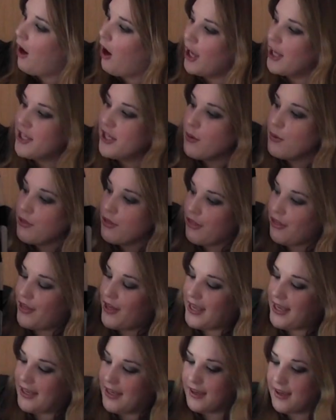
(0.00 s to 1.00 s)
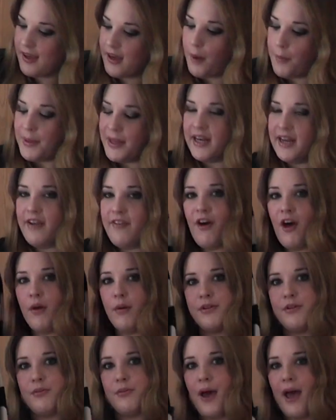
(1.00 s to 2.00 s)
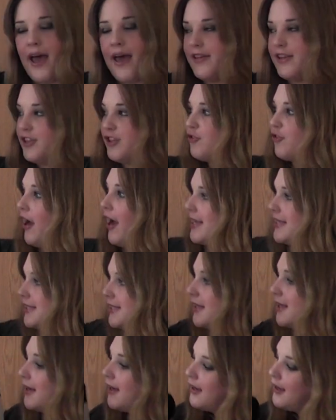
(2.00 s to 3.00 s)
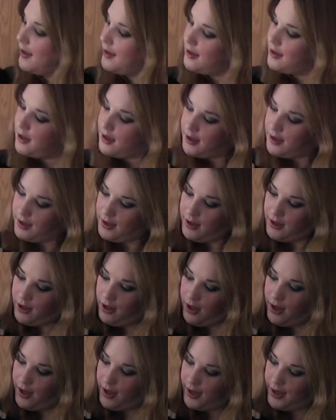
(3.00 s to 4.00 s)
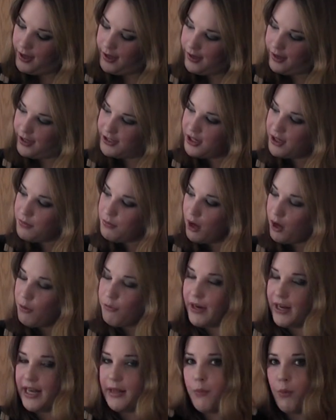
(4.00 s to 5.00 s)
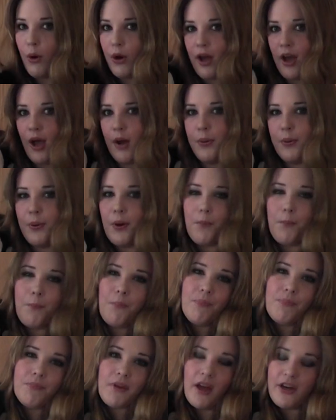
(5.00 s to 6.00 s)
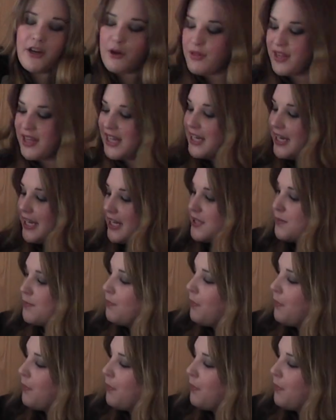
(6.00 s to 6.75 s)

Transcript: If I were to wear this dress, I don't think it needs